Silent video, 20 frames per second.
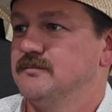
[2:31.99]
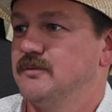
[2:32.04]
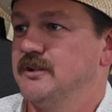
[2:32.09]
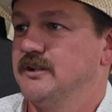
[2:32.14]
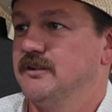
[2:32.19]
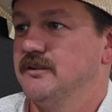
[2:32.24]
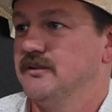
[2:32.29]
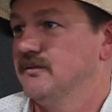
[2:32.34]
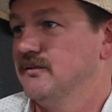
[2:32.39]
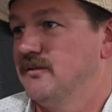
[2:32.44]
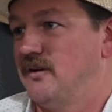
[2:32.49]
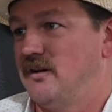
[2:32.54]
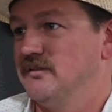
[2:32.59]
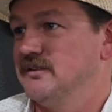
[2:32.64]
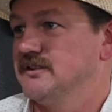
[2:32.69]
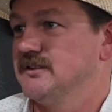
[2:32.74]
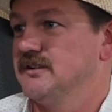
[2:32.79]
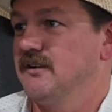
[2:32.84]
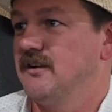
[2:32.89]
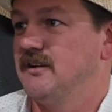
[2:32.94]
We do,
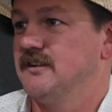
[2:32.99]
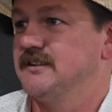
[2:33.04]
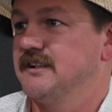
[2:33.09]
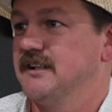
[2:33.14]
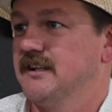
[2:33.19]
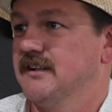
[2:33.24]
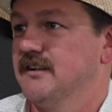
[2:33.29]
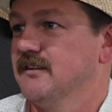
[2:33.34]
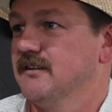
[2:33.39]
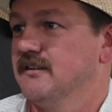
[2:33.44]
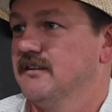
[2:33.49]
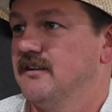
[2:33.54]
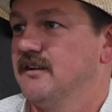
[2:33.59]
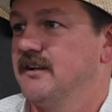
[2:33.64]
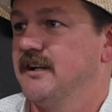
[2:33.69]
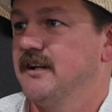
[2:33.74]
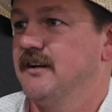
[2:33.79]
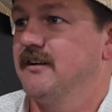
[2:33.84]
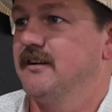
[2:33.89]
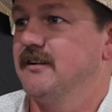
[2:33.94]
obviously, a lot together in
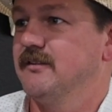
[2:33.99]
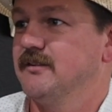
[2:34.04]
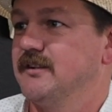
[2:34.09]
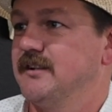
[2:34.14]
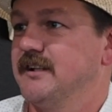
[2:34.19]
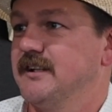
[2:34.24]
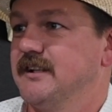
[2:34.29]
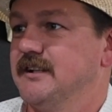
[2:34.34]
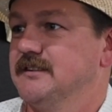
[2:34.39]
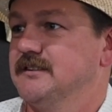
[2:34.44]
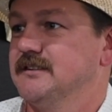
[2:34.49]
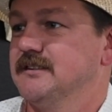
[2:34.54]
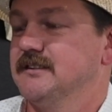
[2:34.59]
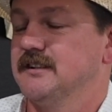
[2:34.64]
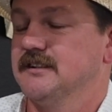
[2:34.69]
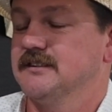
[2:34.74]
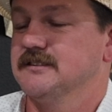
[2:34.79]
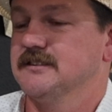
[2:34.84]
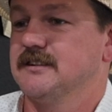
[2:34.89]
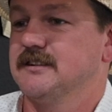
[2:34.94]
Hunt County with the kids and
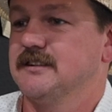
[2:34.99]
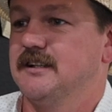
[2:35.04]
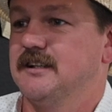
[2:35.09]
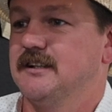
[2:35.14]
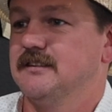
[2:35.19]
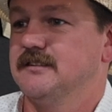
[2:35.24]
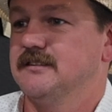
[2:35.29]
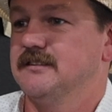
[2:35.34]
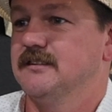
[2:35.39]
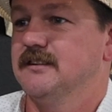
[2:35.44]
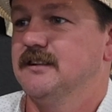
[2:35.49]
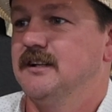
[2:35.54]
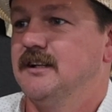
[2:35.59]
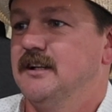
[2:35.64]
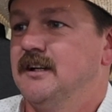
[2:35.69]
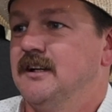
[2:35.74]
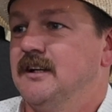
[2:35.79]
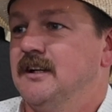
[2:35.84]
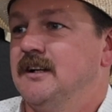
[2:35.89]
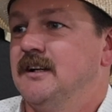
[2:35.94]
things like that. And
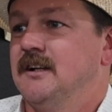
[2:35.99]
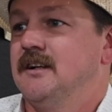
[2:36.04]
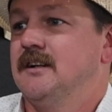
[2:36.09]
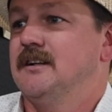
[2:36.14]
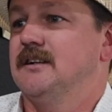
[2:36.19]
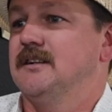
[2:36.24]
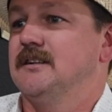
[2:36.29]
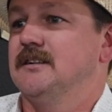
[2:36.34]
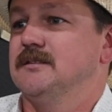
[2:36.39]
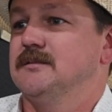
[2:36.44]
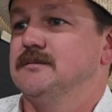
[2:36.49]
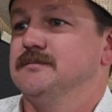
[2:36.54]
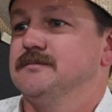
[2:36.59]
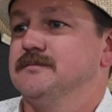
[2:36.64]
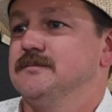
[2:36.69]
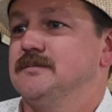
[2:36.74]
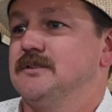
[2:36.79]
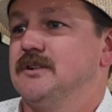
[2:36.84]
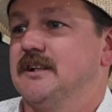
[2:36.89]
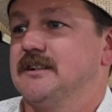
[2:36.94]

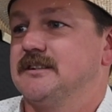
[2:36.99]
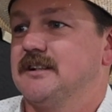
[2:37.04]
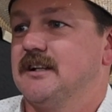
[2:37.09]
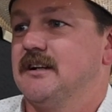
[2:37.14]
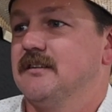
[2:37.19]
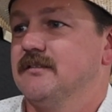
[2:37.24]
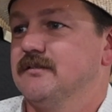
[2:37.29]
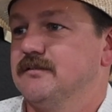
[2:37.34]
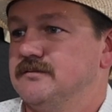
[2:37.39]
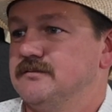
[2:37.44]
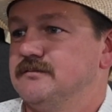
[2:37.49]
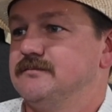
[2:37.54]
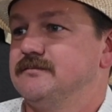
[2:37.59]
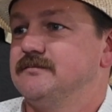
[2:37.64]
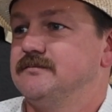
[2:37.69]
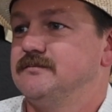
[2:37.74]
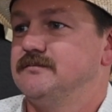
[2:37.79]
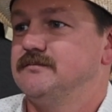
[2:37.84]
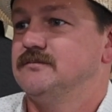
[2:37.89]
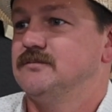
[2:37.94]
so that's kind of
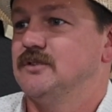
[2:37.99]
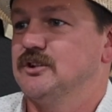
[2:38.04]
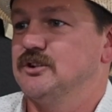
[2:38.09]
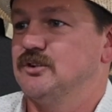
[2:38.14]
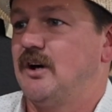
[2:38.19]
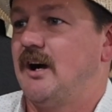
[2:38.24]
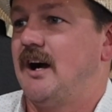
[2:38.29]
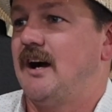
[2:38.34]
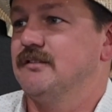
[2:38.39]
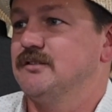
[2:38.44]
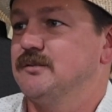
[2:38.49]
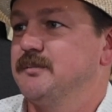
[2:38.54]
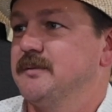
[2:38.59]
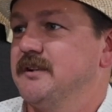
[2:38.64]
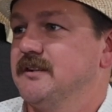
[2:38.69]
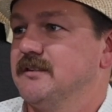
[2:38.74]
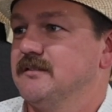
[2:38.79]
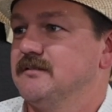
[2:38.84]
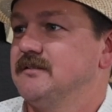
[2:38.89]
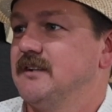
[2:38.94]
what drives
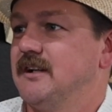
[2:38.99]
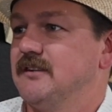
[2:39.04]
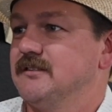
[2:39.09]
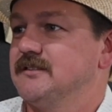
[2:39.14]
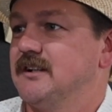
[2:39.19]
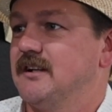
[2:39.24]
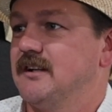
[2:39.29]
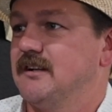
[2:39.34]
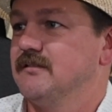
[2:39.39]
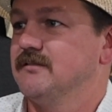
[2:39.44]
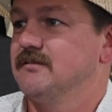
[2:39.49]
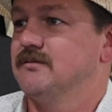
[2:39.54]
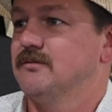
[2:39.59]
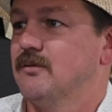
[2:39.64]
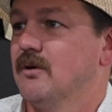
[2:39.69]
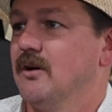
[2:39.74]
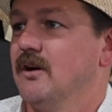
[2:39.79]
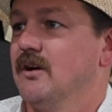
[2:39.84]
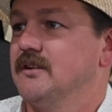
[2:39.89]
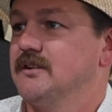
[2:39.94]
me outside of
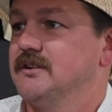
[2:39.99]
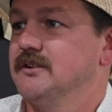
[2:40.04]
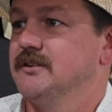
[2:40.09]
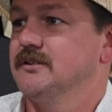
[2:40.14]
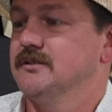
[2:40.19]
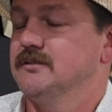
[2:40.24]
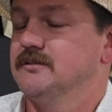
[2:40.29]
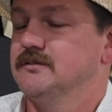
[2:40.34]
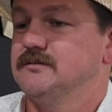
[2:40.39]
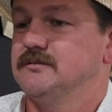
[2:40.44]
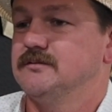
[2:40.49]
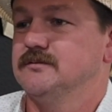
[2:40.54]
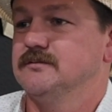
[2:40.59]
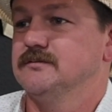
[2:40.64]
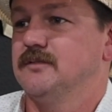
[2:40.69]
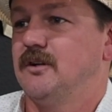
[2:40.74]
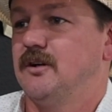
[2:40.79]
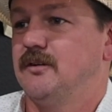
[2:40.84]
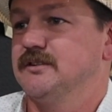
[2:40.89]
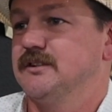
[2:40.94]
work, too.
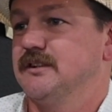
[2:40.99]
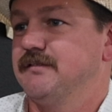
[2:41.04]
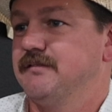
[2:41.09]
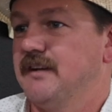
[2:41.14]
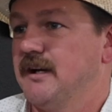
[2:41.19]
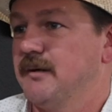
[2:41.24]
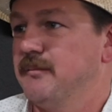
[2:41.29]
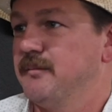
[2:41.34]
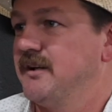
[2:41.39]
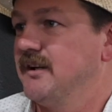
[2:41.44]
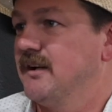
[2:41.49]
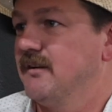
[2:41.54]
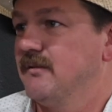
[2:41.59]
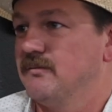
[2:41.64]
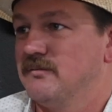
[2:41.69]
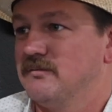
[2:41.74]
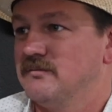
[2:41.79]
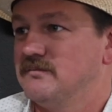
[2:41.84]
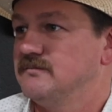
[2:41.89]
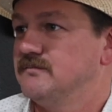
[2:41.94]
And obviously, family, got
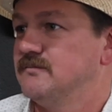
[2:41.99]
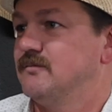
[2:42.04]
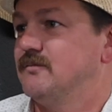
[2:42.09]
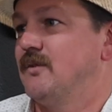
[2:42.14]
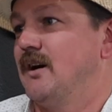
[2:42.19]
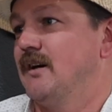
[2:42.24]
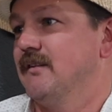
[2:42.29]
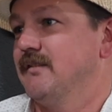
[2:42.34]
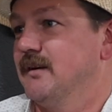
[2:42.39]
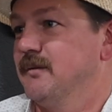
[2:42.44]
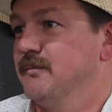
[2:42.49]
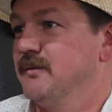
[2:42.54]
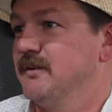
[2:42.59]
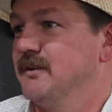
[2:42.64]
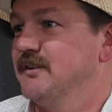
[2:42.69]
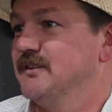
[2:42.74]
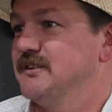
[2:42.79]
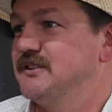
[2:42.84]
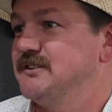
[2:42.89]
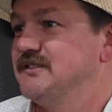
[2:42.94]
wife
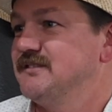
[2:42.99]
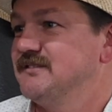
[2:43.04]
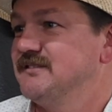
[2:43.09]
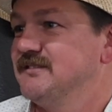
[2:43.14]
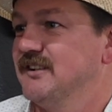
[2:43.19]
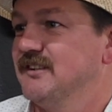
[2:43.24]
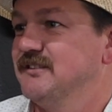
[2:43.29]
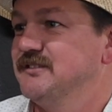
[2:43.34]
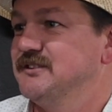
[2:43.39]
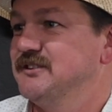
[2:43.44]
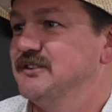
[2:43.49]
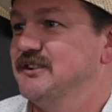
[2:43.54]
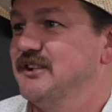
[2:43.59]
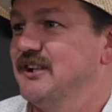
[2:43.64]
Amberly, which loves you.